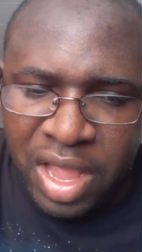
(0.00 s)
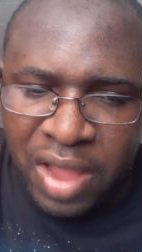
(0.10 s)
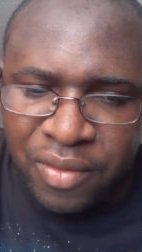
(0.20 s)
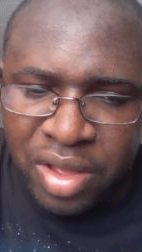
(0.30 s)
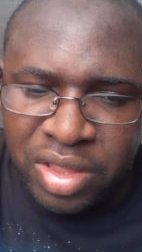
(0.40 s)

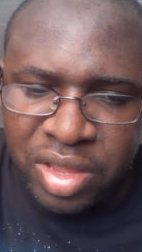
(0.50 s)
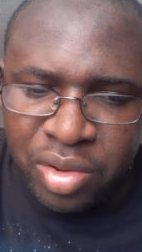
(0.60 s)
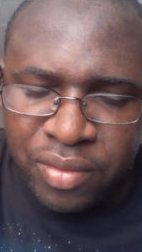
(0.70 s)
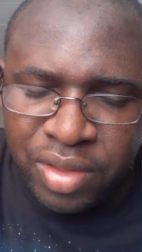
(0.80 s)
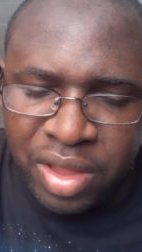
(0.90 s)
I volunteer
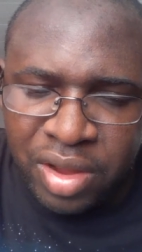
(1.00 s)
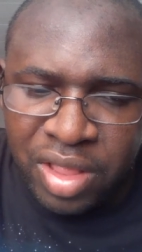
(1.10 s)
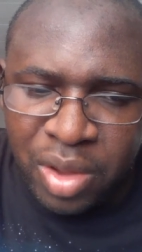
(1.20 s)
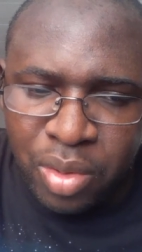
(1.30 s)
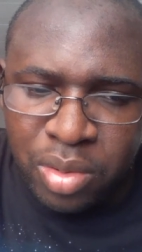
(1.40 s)
over there,
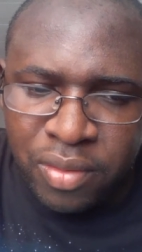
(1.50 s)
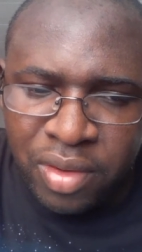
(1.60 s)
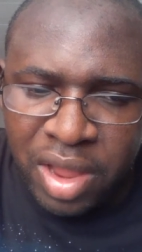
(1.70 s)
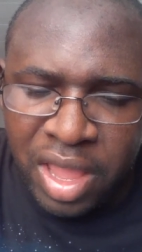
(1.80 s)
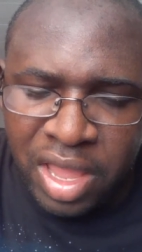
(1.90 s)
and I work with
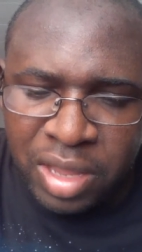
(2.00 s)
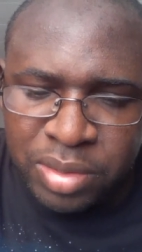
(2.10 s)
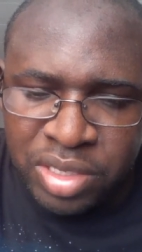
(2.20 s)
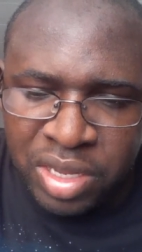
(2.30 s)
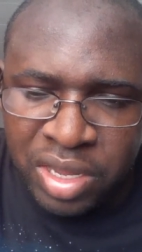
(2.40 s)
her at
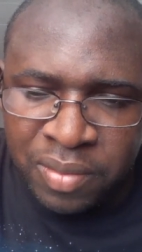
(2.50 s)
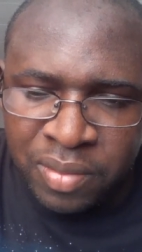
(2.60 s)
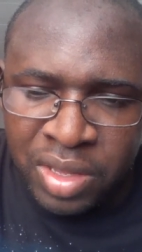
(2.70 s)
AFC,